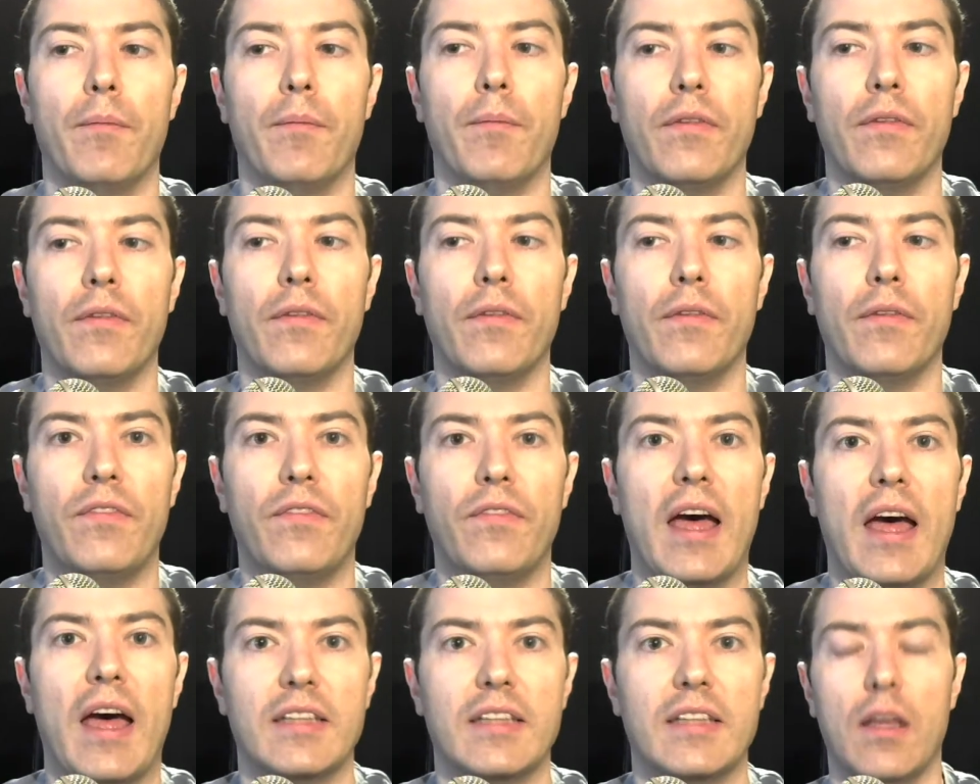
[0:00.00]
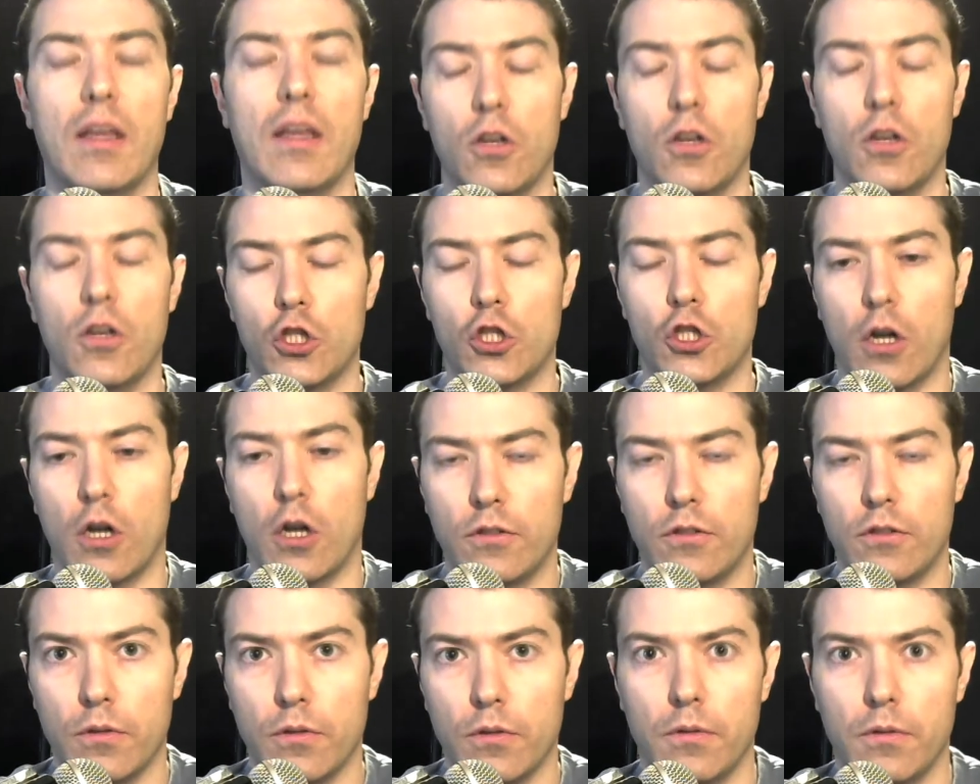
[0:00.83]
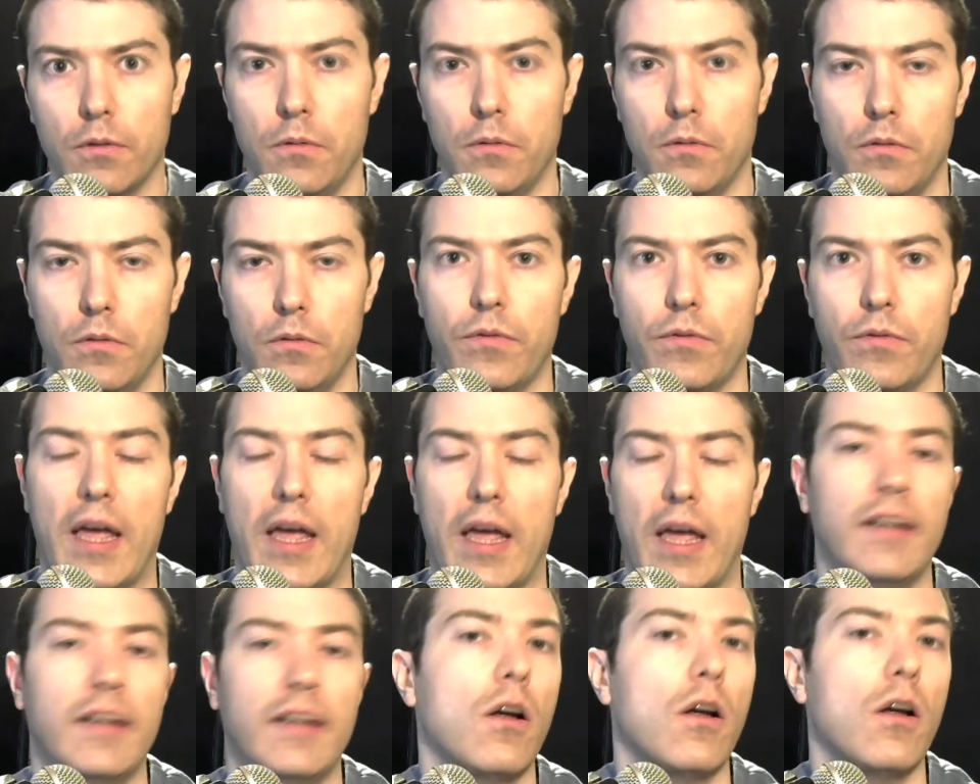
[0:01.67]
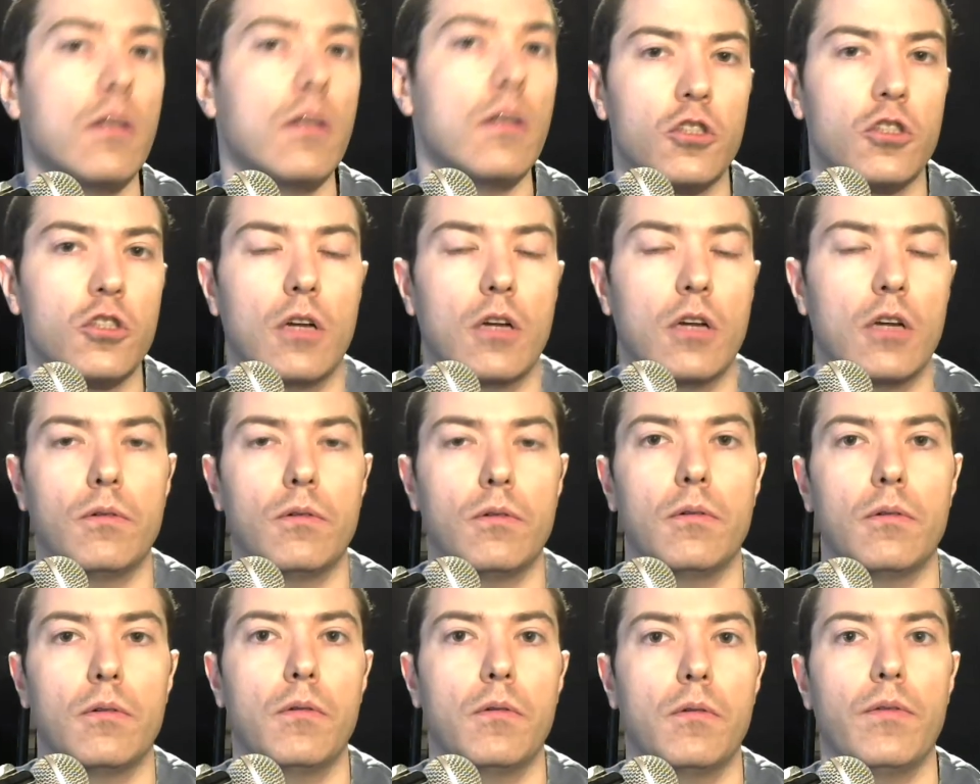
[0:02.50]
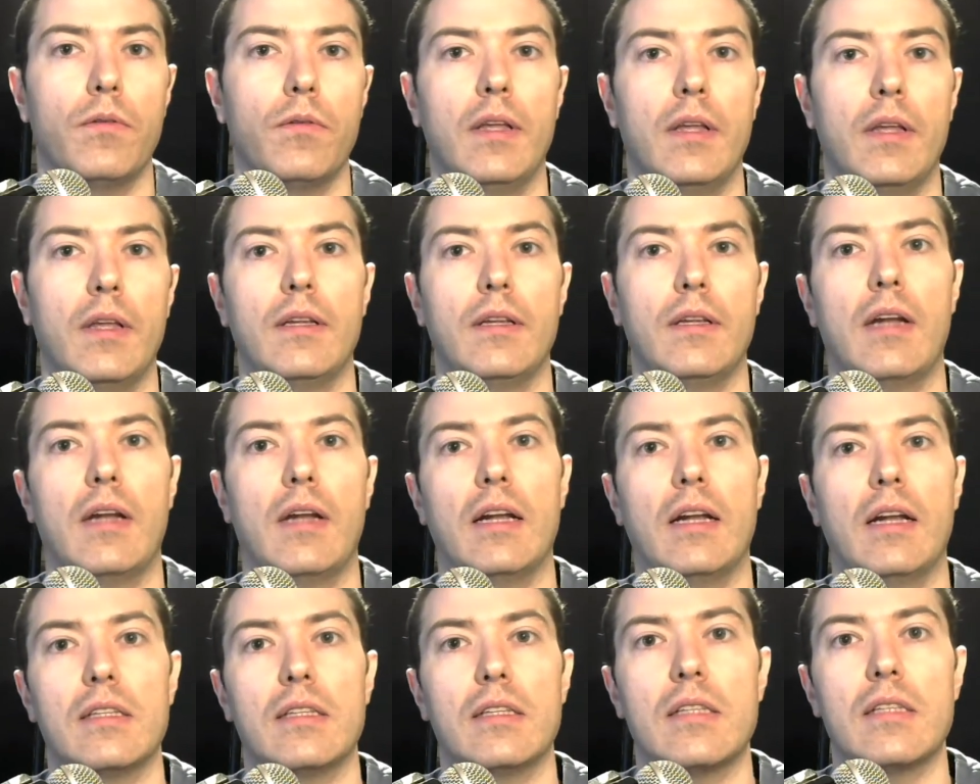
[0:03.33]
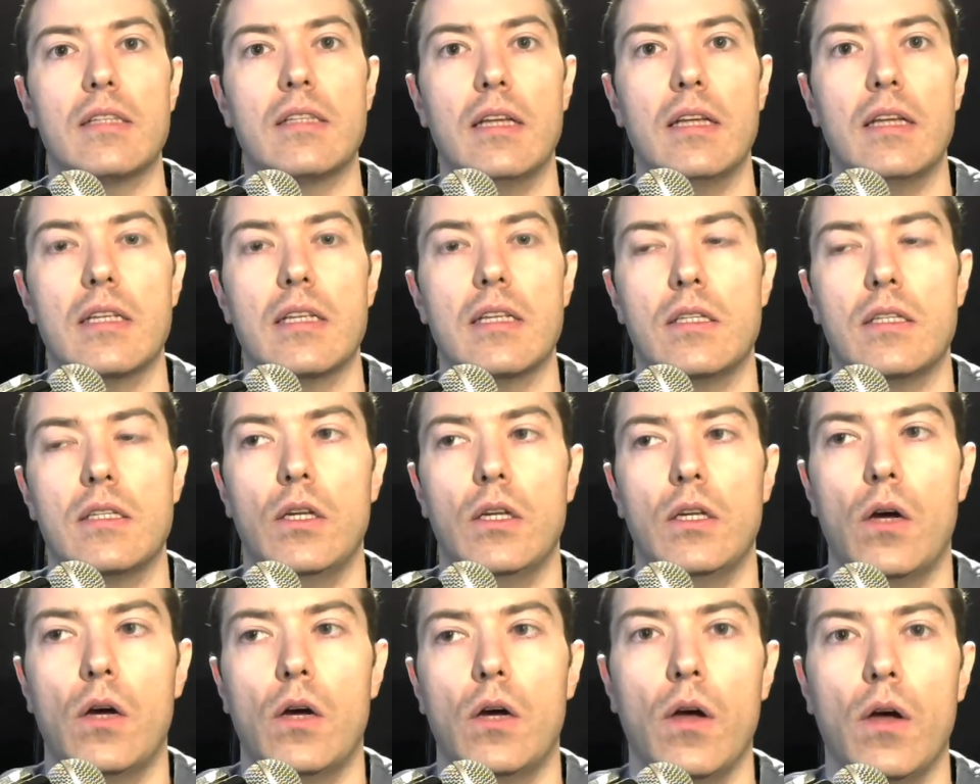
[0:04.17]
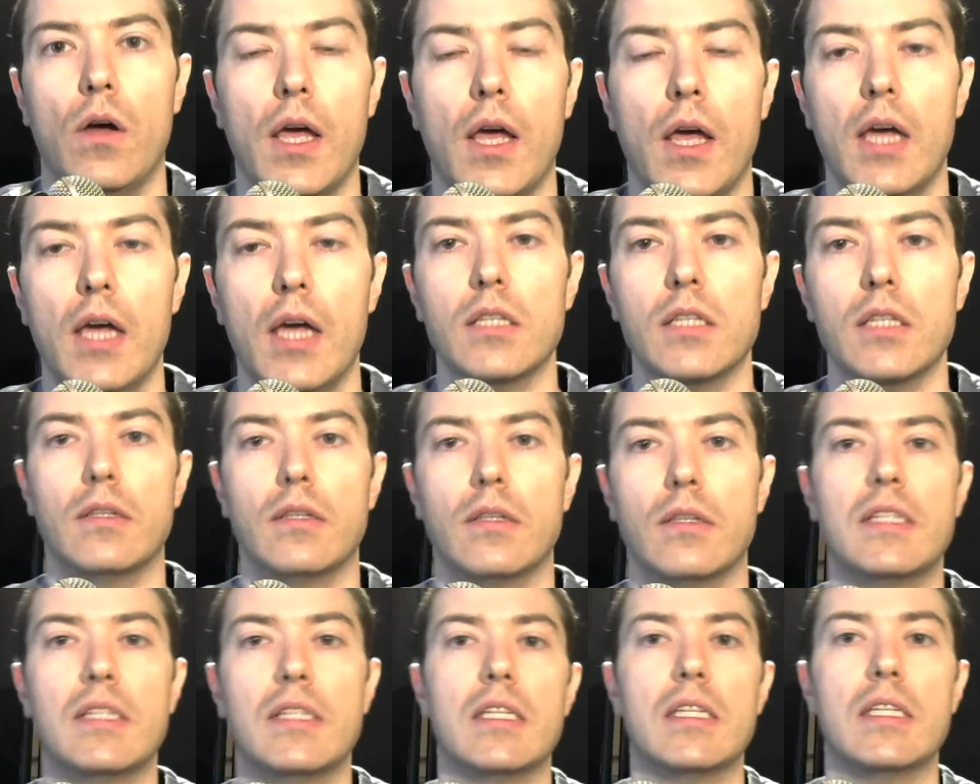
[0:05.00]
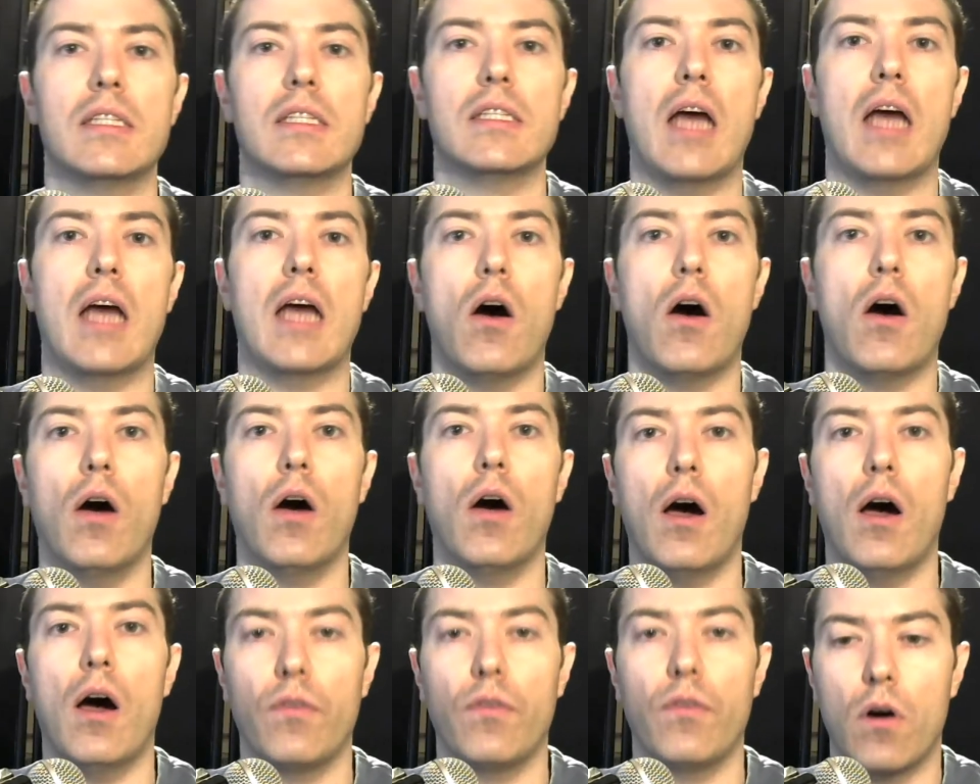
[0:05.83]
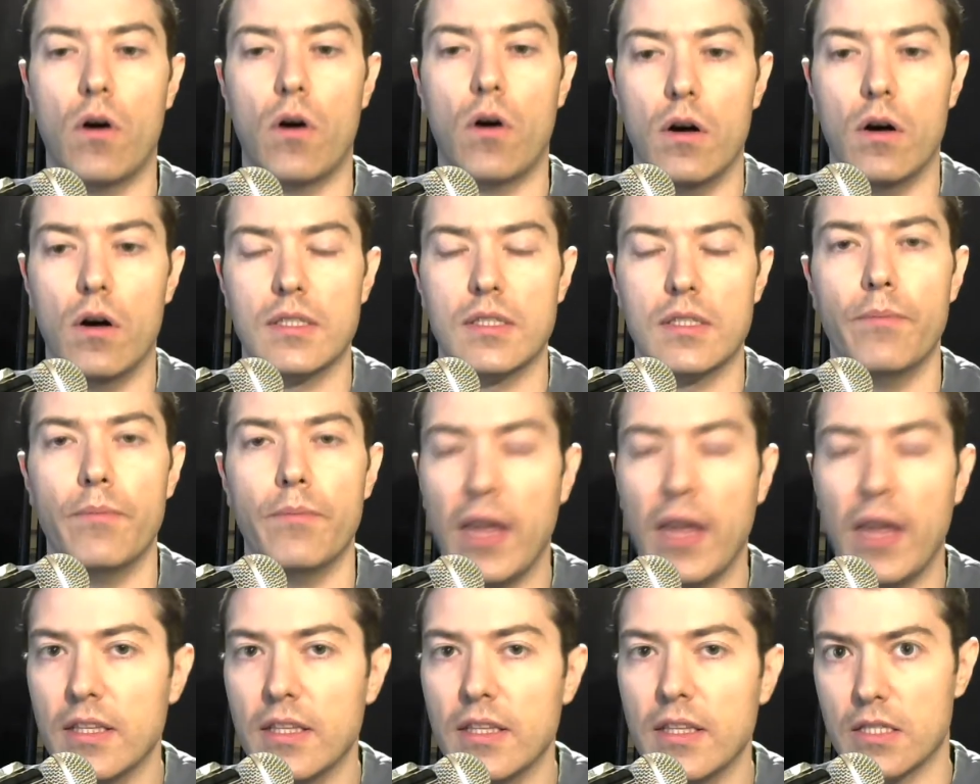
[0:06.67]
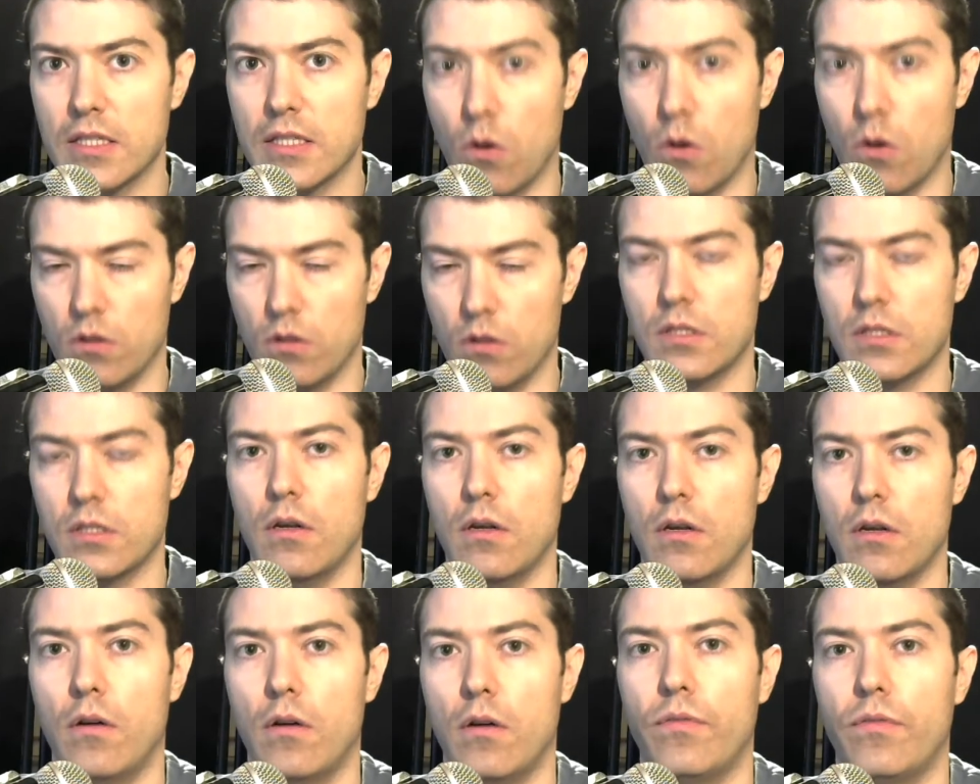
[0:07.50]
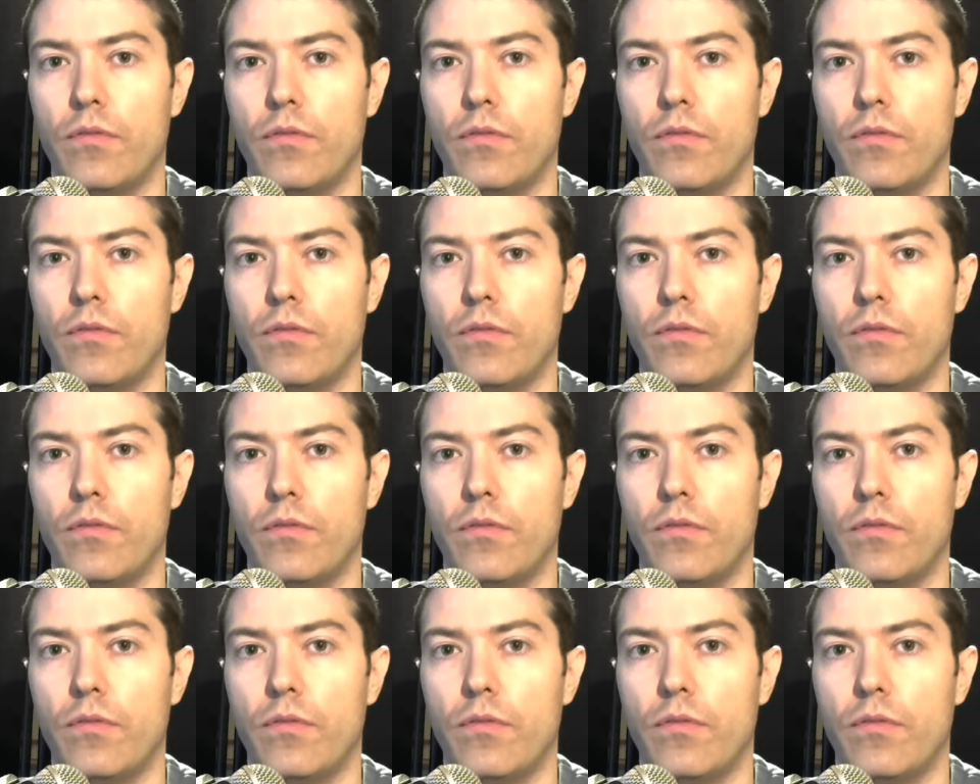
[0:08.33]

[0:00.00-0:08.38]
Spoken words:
that shot through the roof. And it also shot through the roof in the United States, as you know. So this is now, of course, the main source of